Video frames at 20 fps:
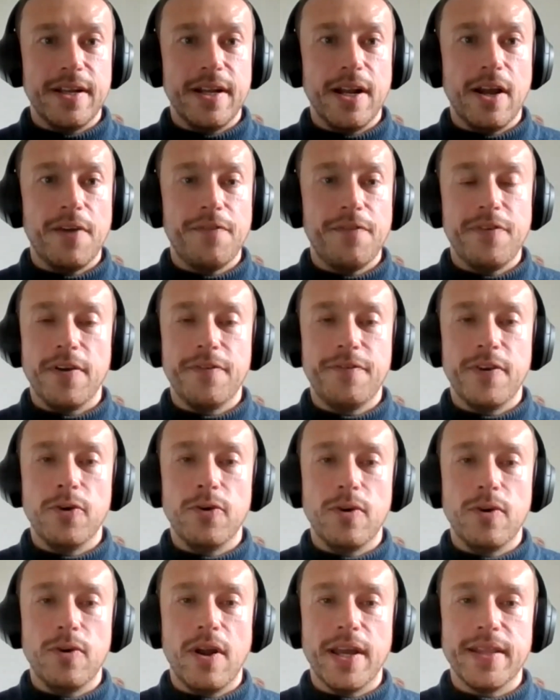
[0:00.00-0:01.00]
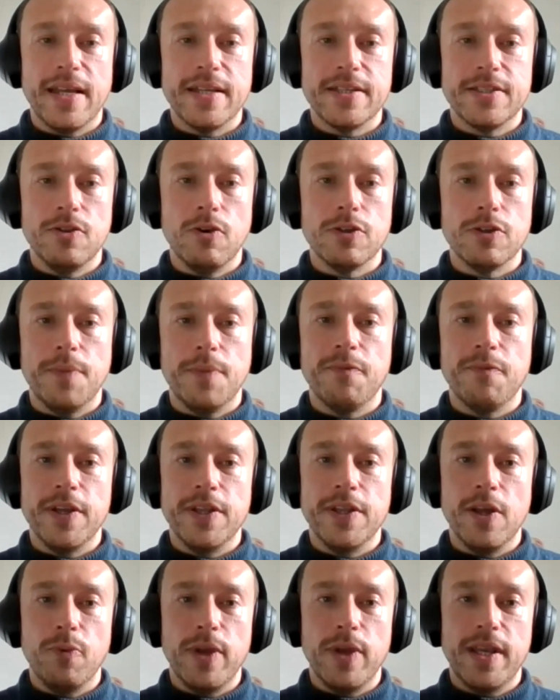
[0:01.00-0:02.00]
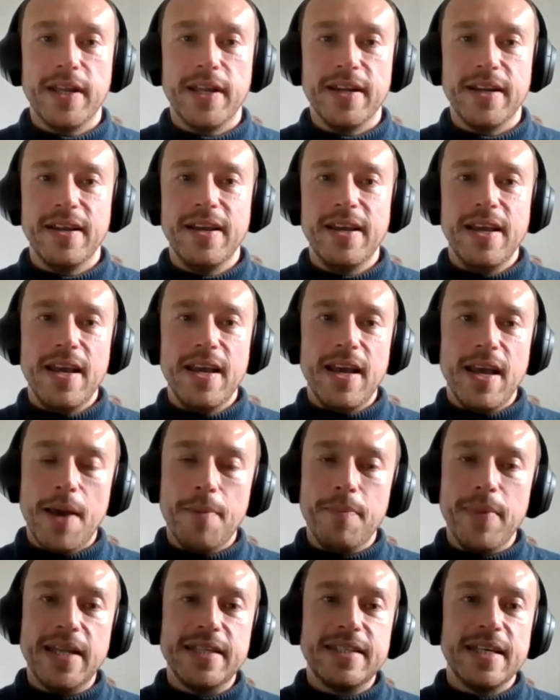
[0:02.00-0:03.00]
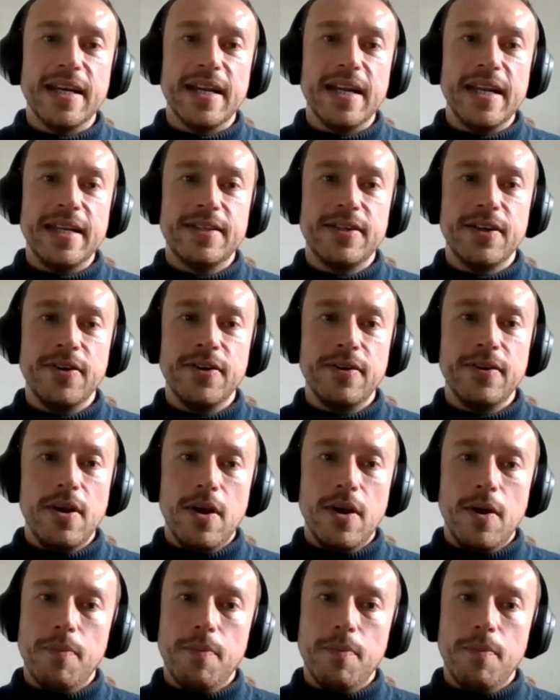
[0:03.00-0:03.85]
I feel like that's not something that we can immediately do,